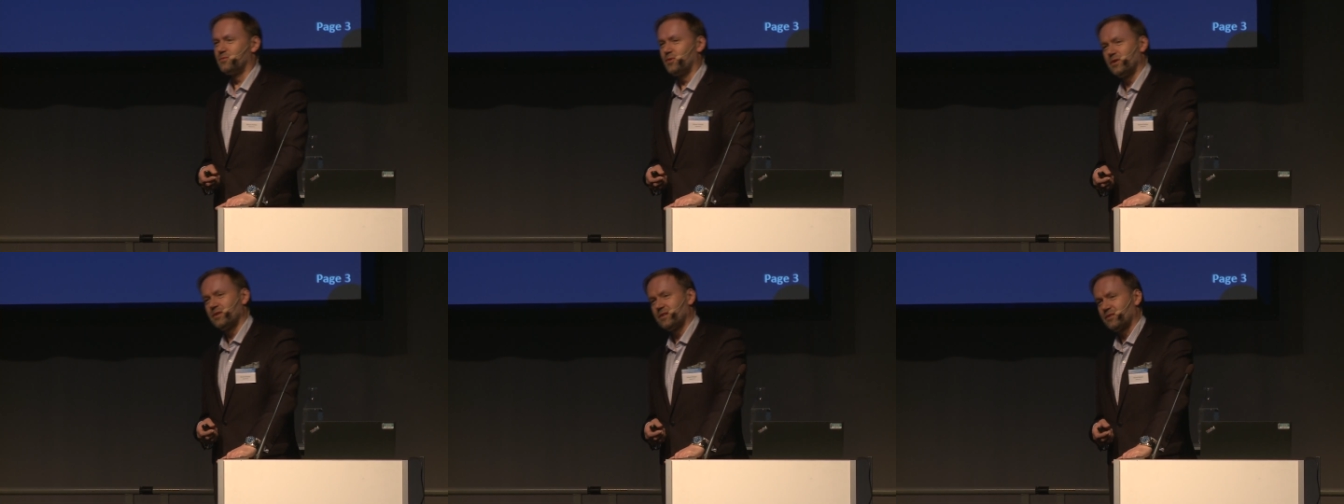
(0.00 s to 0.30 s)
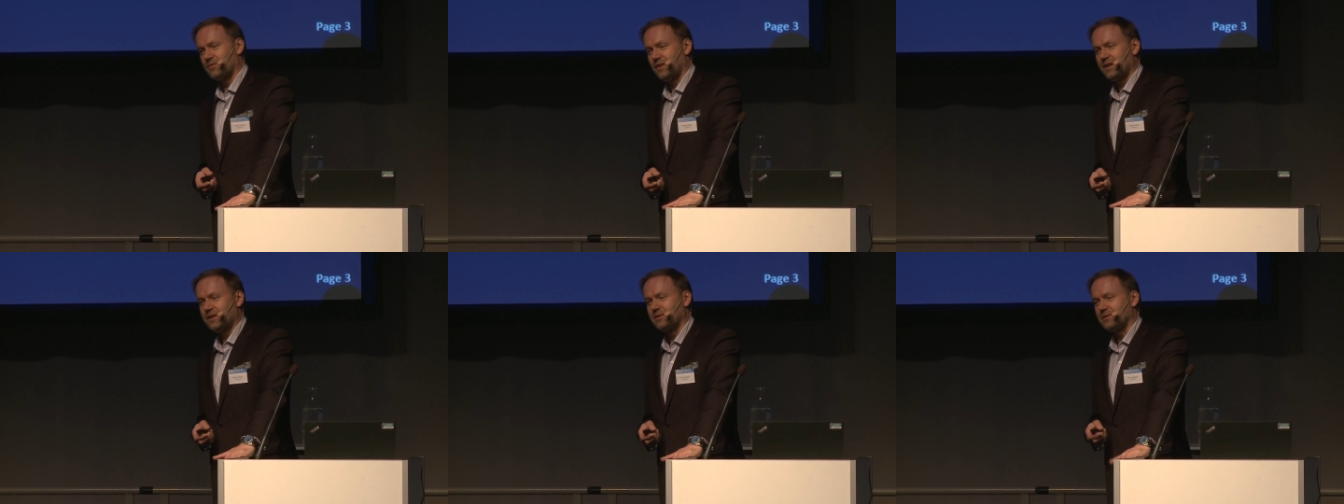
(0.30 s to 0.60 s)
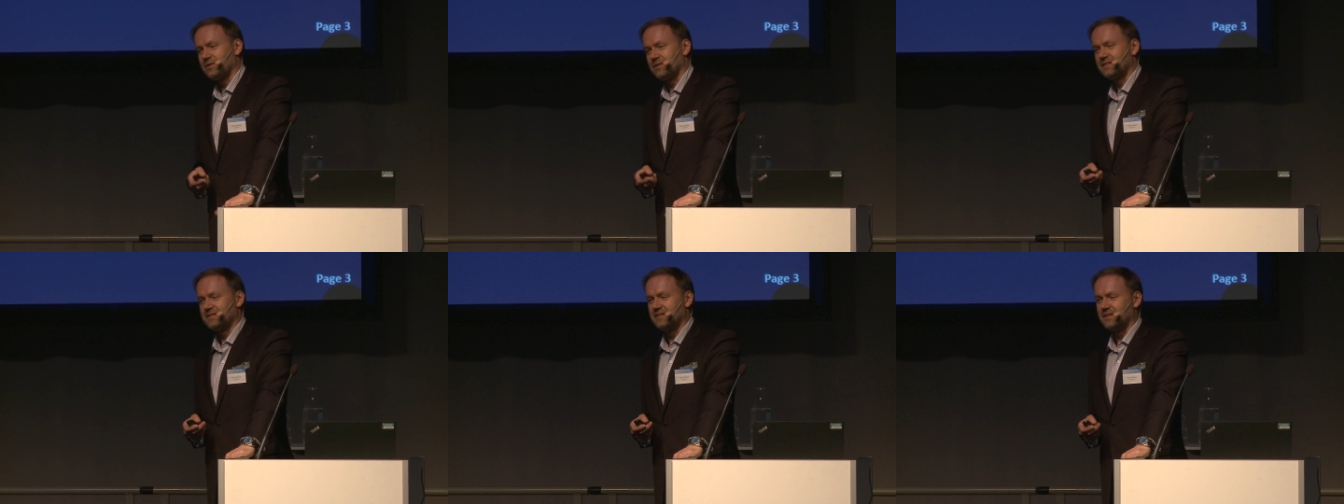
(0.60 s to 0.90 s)
world
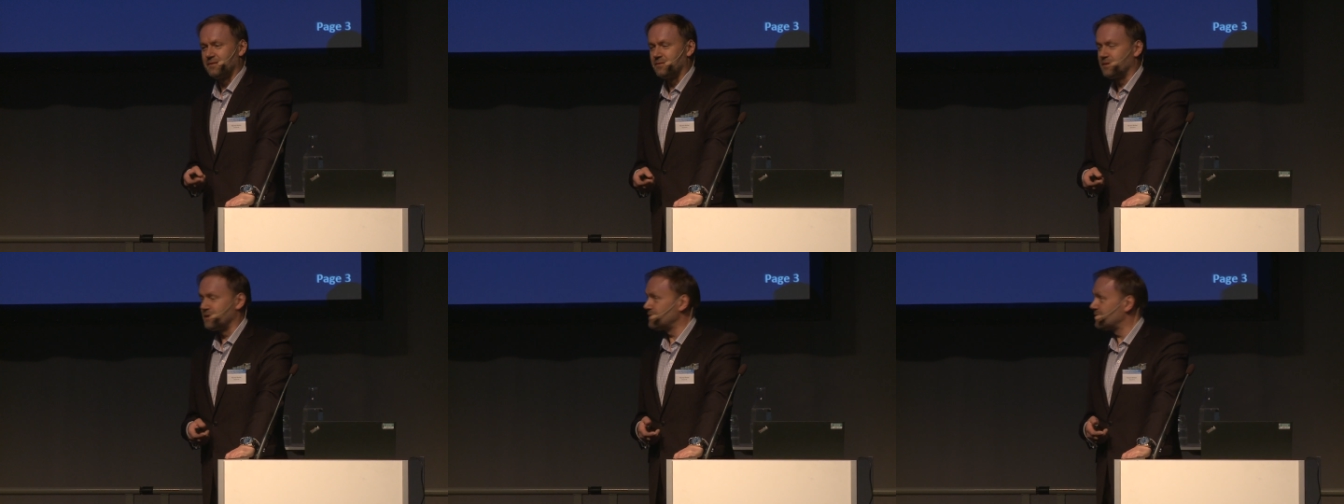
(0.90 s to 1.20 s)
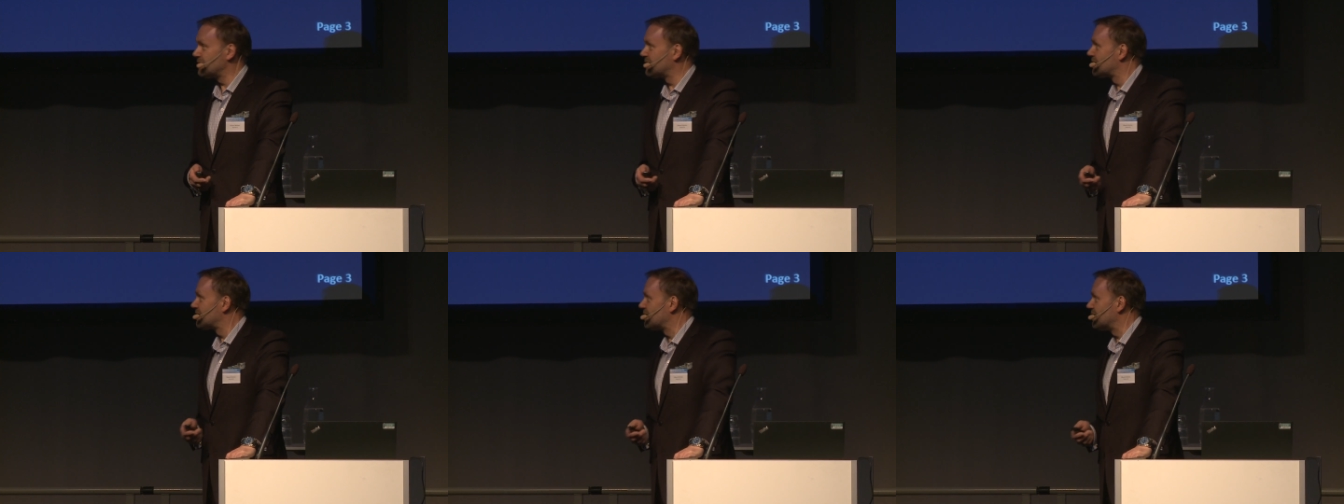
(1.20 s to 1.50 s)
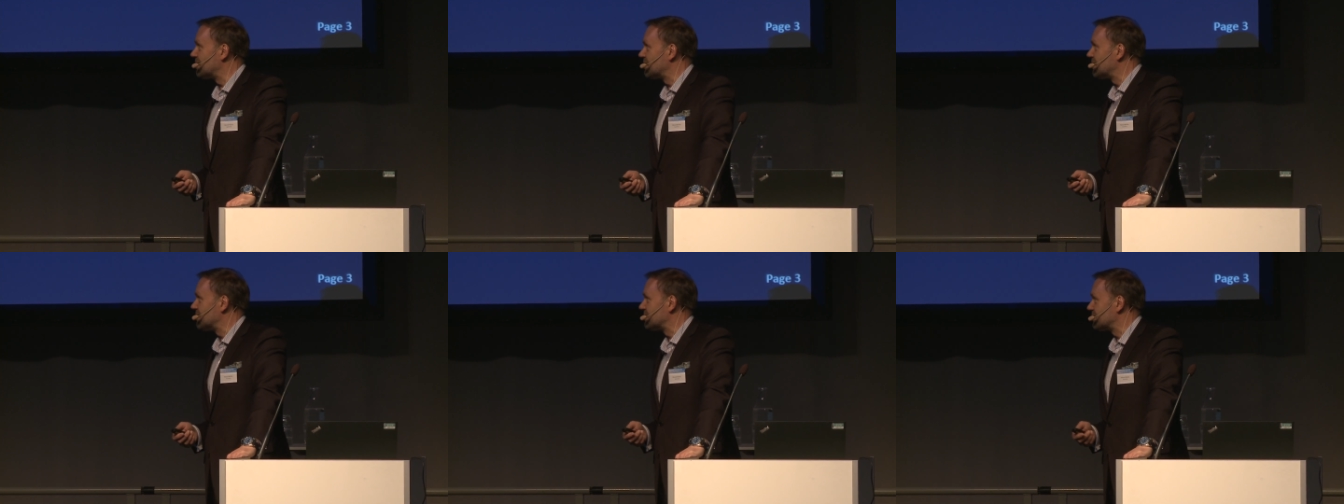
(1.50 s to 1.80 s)
records, even
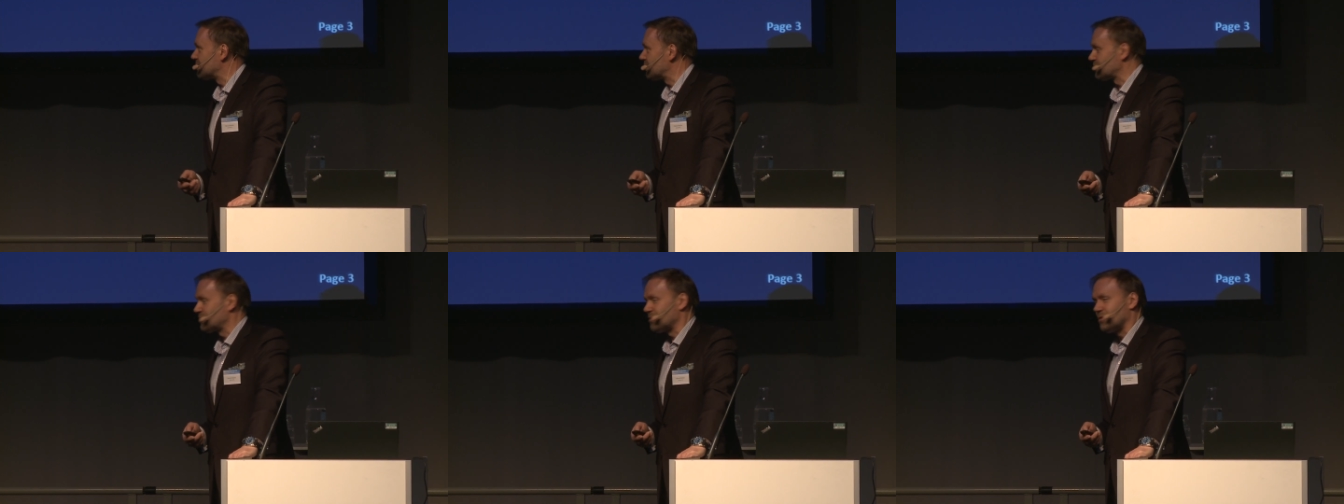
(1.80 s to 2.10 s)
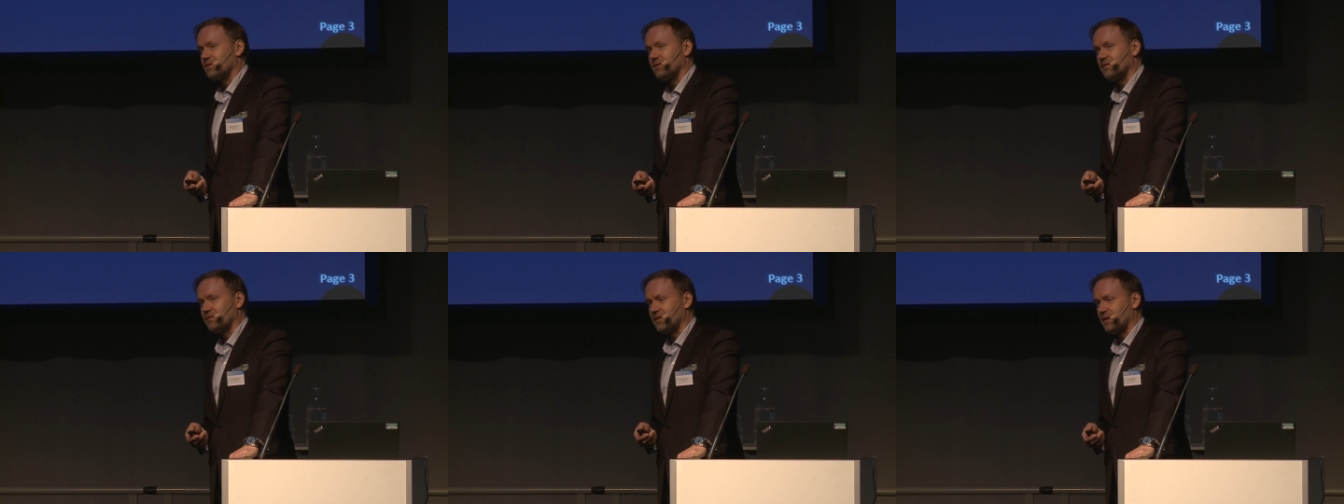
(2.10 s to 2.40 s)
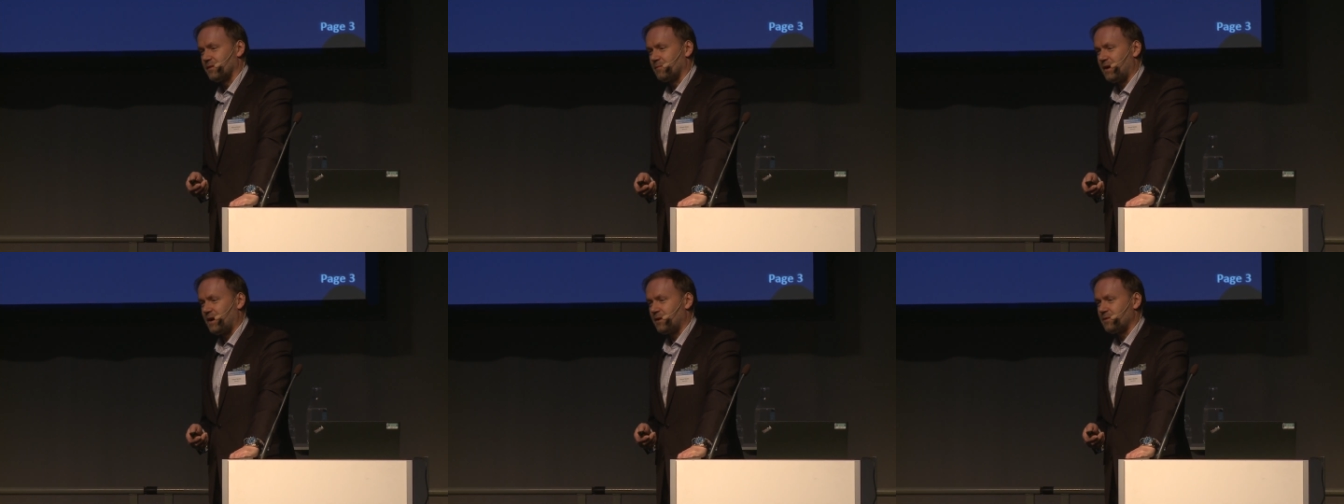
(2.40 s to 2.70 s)
uh, not all of
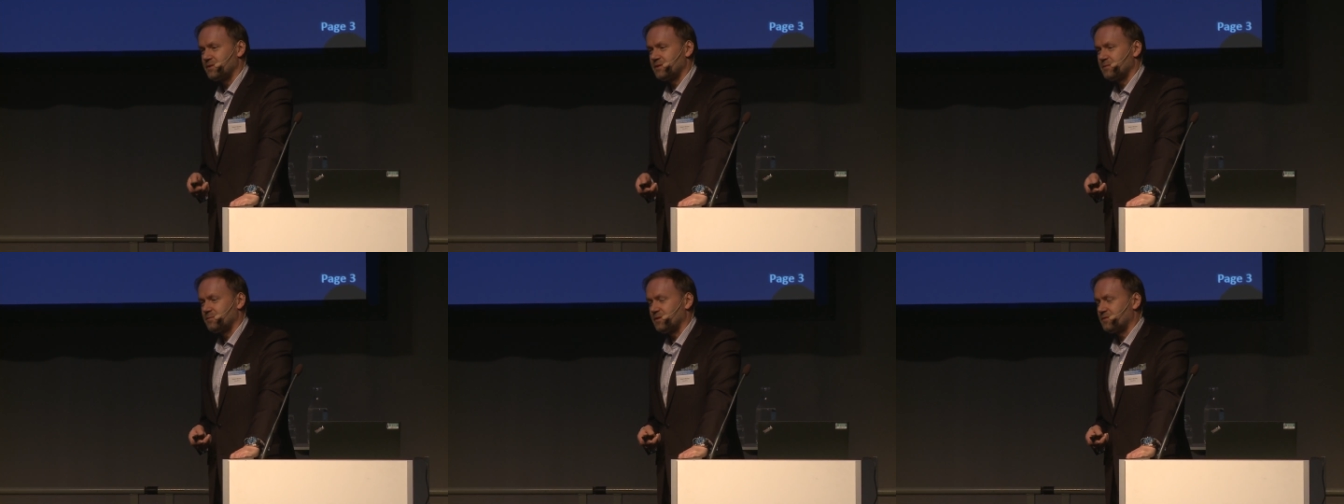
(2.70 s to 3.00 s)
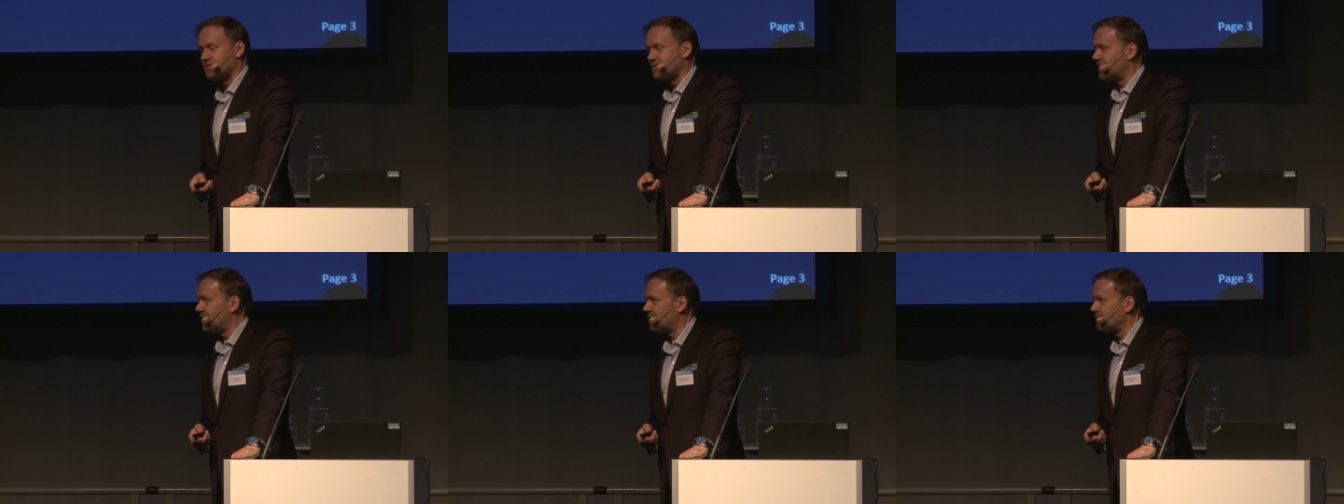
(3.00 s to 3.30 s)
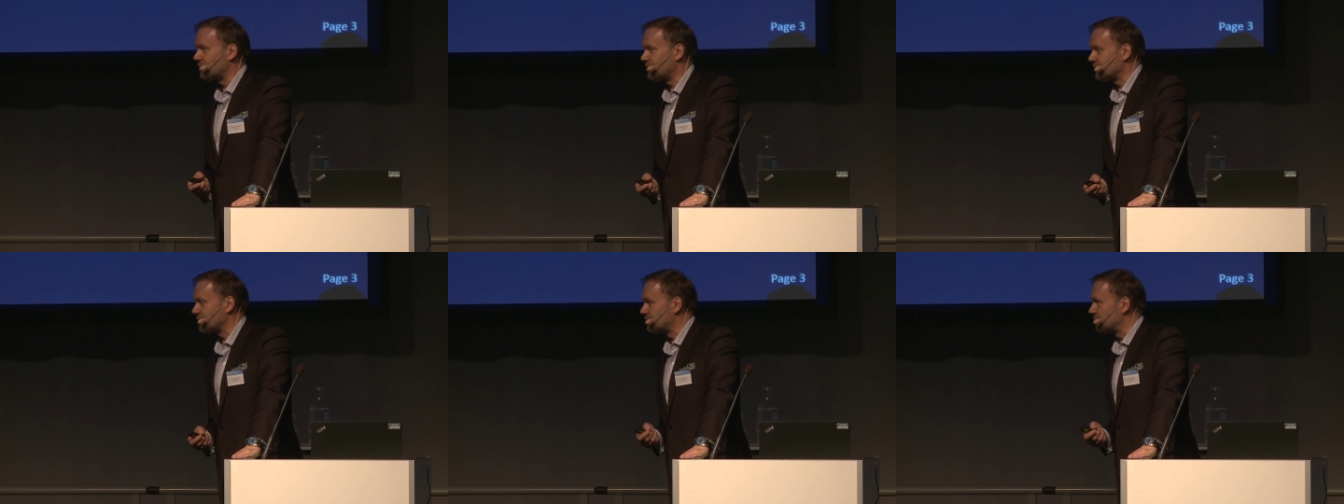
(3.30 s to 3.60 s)
them ours, but we
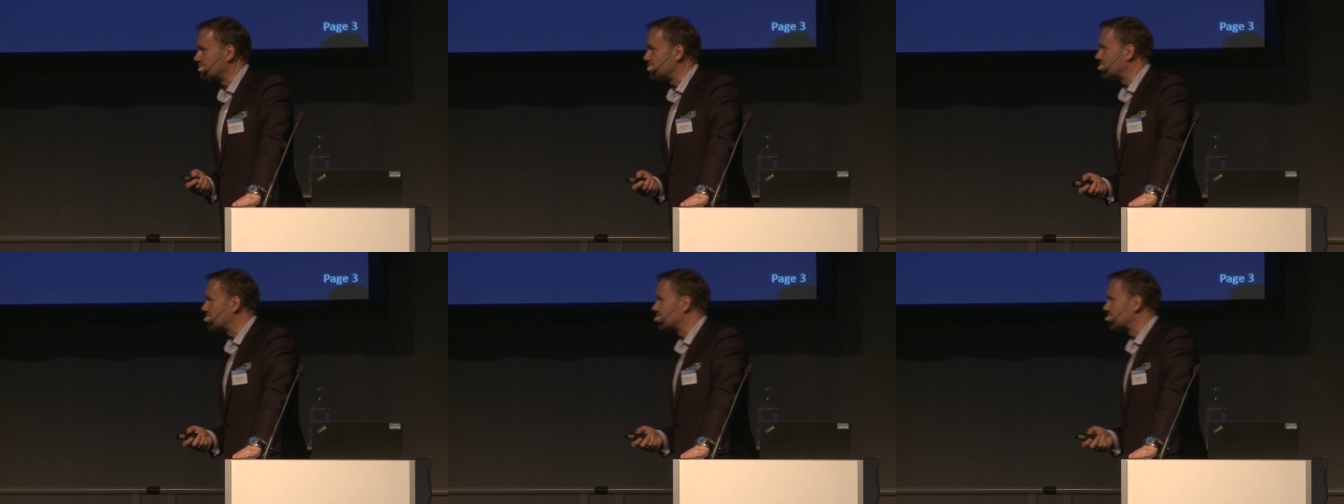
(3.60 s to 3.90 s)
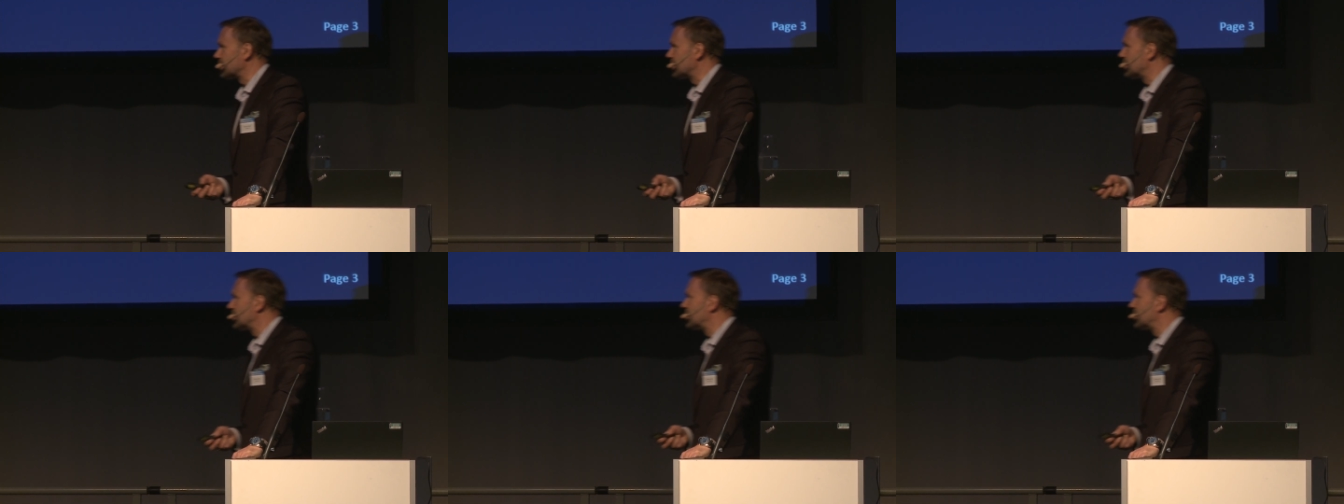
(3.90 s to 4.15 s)
have contributed.